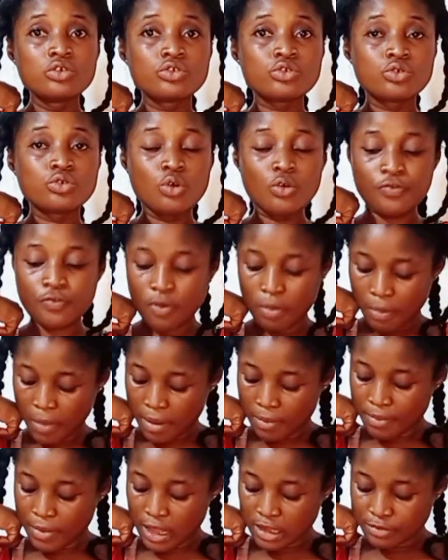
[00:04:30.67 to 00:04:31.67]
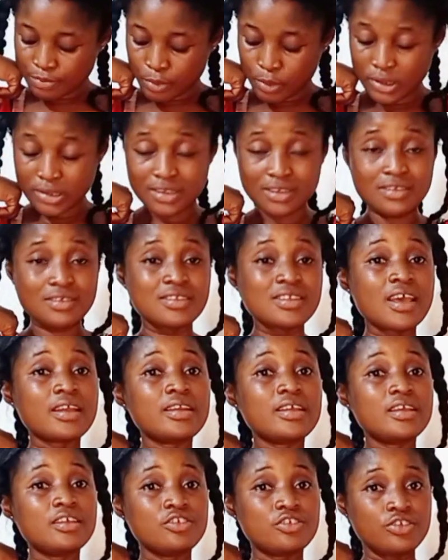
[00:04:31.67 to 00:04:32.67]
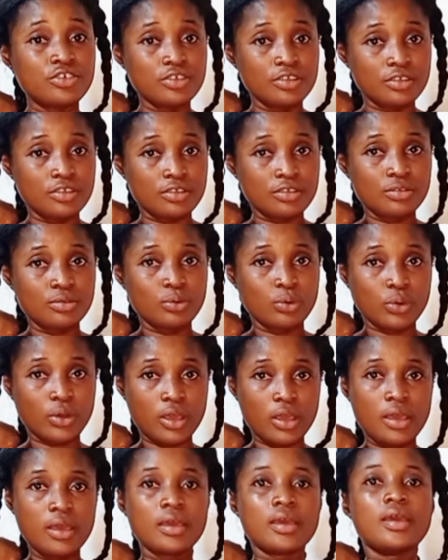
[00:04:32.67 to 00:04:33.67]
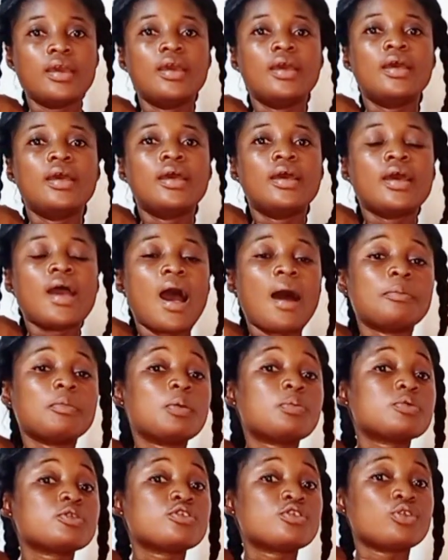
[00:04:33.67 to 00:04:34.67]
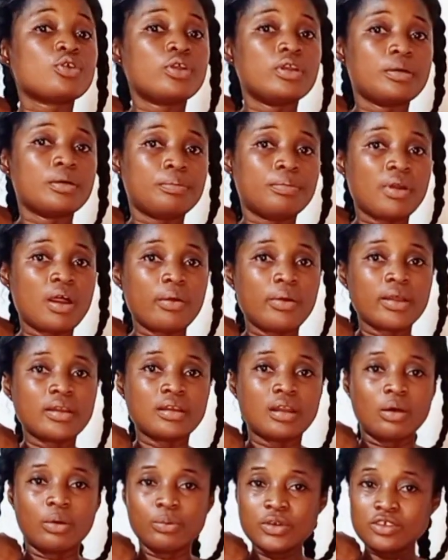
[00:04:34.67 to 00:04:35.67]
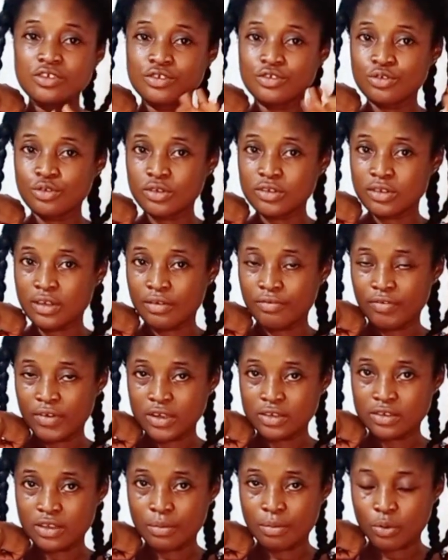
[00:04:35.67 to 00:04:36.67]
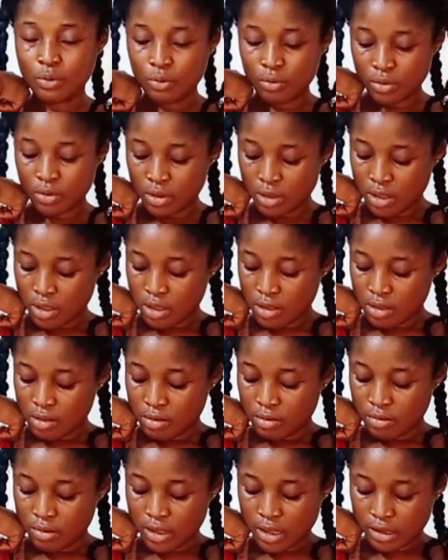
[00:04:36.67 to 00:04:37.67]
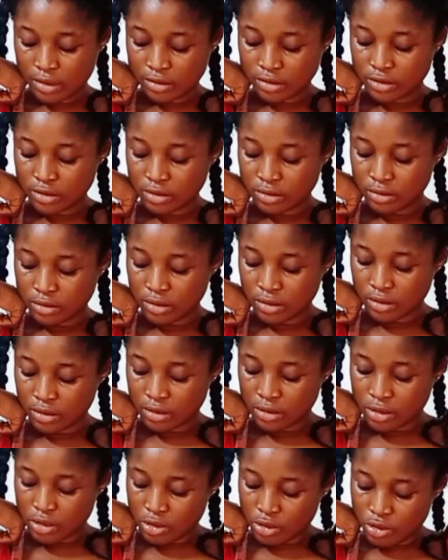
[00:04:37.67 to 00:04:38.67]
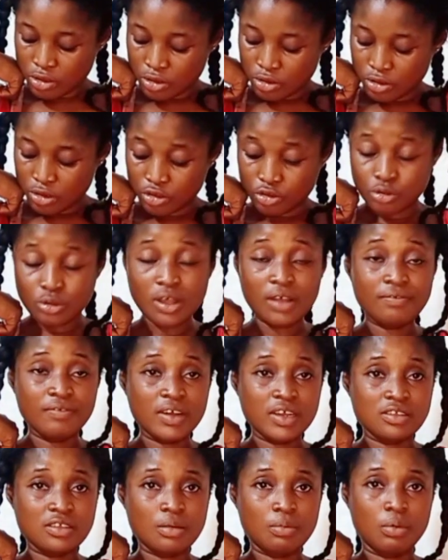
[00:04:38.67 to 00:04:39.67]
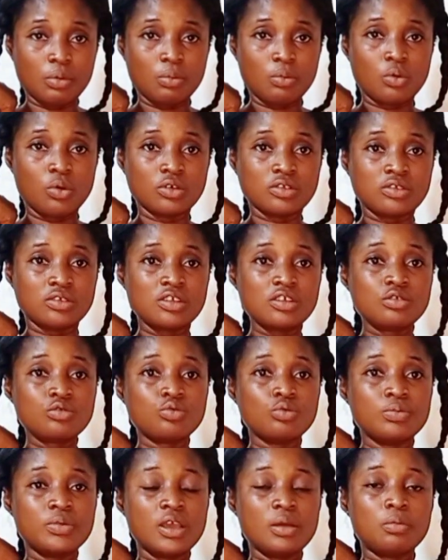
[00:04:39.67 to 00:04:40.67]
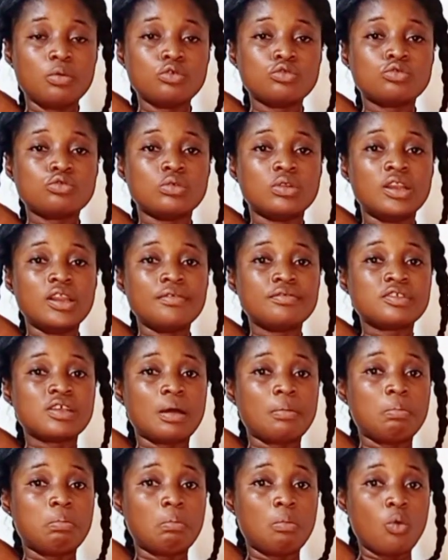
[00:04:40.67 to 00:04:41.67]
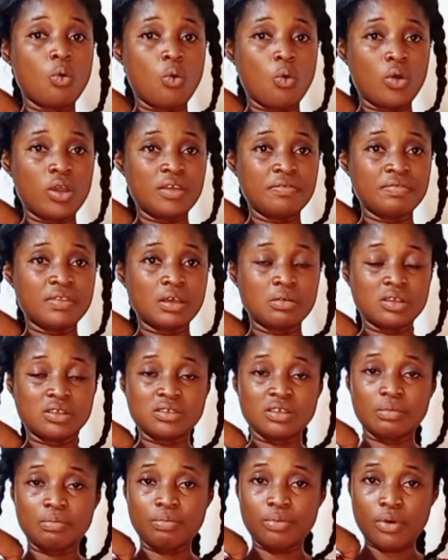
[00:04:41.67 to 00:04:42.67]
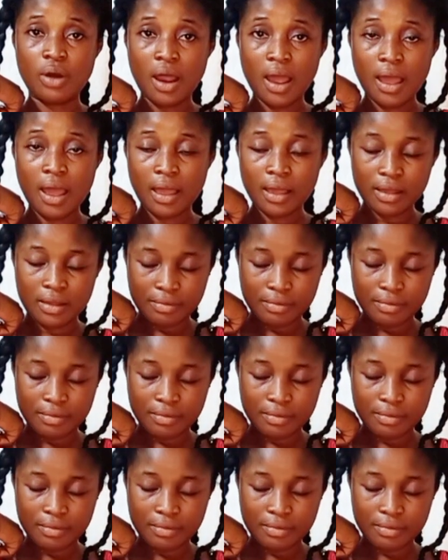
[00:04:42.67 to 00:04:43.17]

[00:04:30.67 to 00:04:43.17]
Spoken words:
So for my bust point, it's 10 inches. Okay, I'm not putting on a bra right now, which is not advisable. Yes, it's not advisable, because this will be able to lift up more if there is a bra.